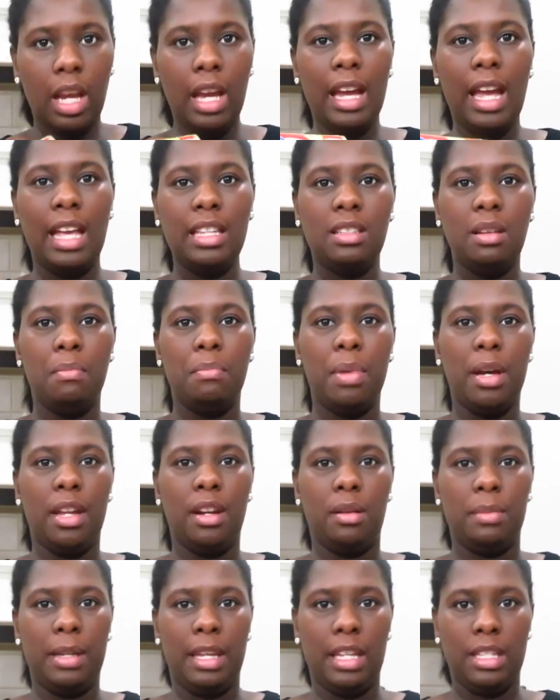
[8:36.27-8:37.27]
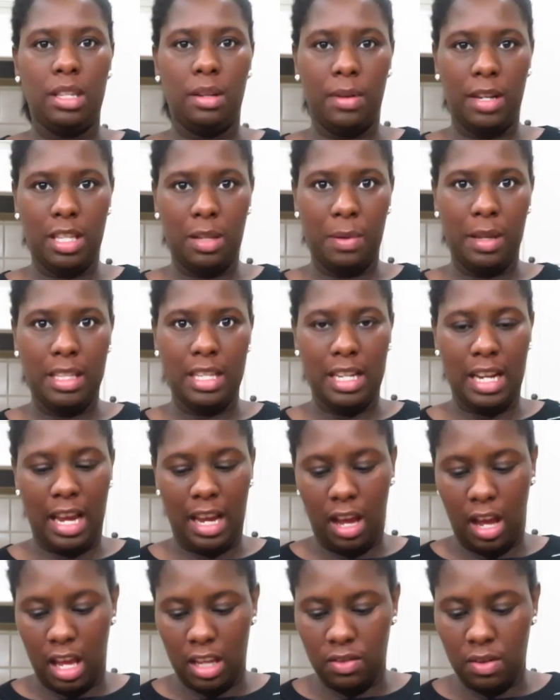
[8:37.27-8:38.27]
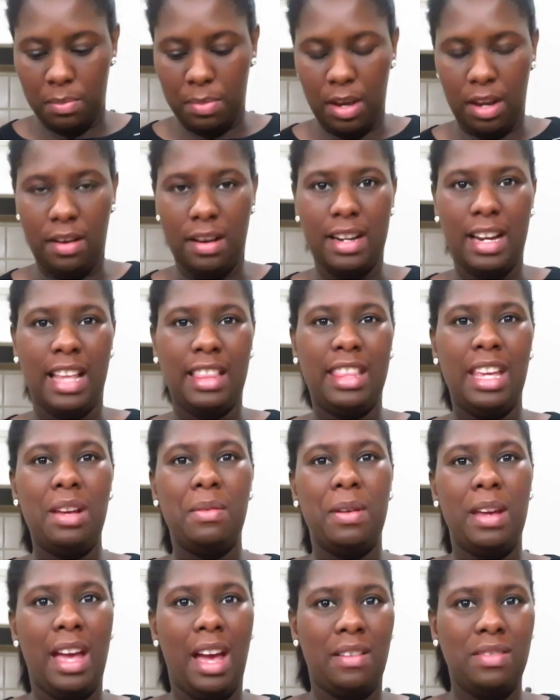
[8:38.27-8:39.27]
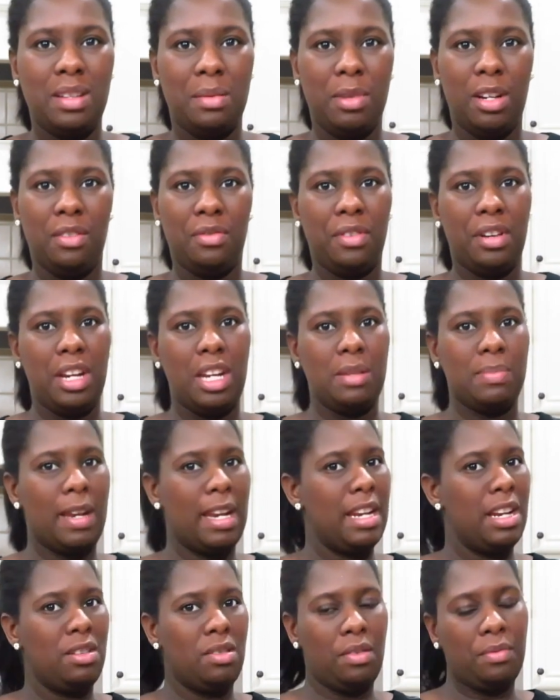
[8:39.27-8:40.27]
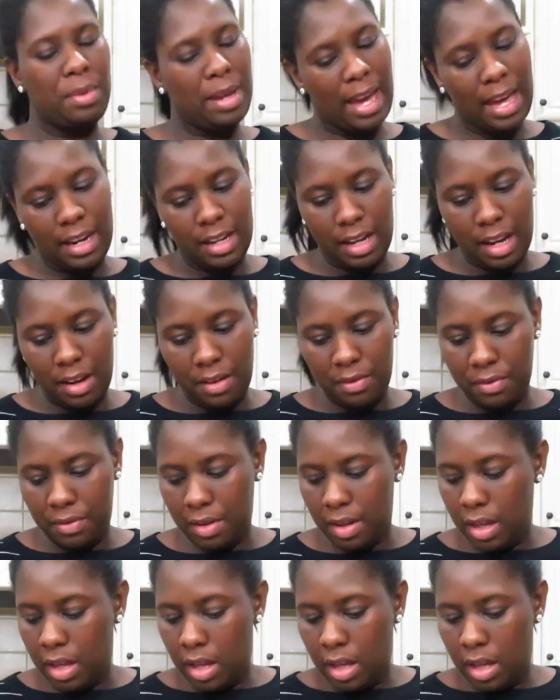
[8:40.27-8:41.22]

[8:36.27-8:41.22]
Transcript: I got some butter because the recipe tonight calls for butter. And I think we have some in the fridge, but I didn't know if we had enough.